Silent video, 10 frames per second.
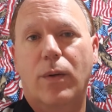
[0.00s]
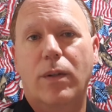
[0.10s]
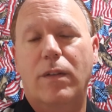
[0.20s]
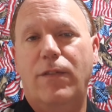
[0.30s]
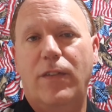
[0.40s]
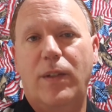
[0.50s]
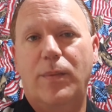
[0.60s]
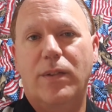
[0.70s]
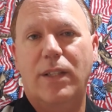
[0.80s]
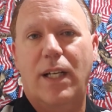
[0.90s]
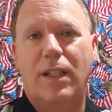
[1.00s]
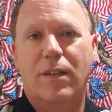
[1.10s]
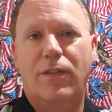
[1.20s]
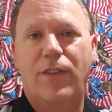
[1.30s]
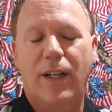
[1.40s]
more than 50% of
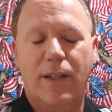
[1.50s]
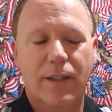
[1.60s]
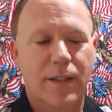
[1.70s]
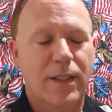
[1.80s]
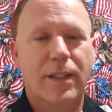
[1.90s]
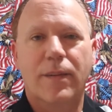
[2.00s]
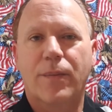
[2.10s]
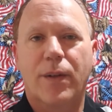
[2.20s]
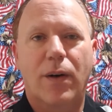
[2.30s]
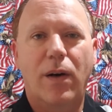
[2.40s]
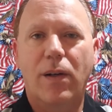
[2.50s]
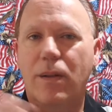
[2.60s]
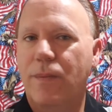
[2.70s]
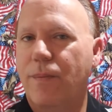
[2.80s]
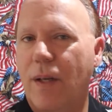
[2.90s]
the fare. They're
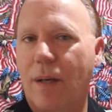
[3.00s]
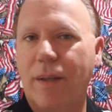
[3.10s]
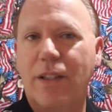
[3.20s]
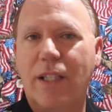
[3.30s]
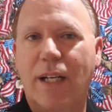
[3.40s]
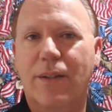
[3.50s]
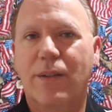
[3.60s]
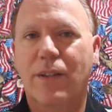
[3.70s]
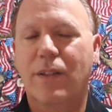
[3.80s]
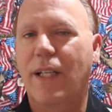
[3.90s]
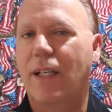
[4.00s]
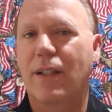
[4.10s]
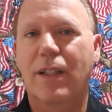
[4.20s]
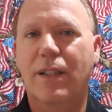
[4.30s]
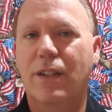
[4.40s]
all on my channel. Just take a
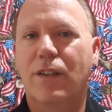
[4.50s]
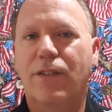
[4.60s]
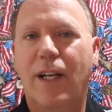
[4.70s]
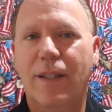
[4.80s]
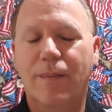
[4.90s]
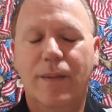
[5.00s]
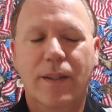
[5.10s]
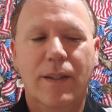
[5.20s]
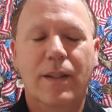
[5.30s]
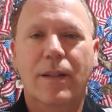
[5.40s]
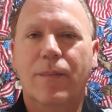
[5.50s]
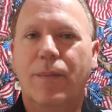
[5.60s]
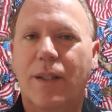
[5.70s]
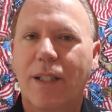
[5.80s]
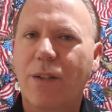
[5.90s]
look. You'll find them.
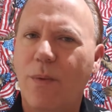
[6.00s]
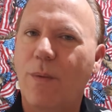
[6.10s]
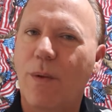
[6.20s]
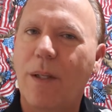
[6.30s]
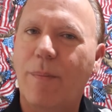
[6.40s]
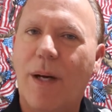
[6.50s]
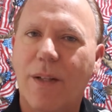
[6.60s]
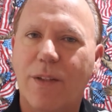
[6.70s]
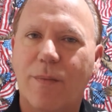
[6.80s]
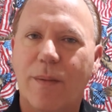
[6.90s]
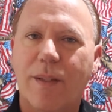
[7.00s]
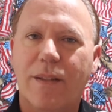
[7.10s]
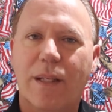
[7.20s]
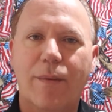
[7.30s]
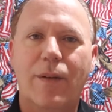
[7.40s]
But this one really bothers me
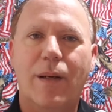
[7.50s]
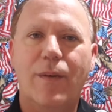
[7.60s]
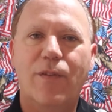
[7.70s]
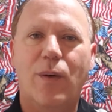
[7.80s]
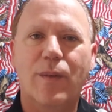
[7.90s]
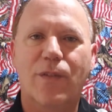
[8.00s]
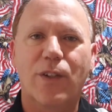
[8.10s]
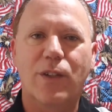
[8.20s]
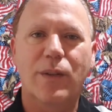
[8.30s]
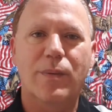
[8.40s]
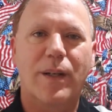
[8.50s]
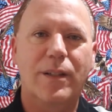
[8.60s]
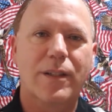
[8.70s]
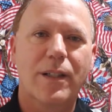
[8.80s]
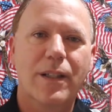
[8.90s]
because I'm a former first
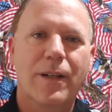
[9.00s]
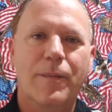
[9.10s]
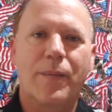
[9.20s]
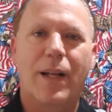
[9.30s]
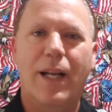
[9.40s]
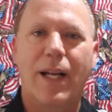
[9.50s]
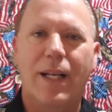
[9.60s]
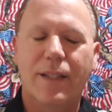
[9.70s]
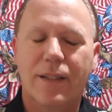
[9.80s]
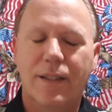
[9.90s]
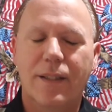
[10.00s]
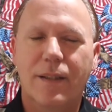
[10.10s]
responder, and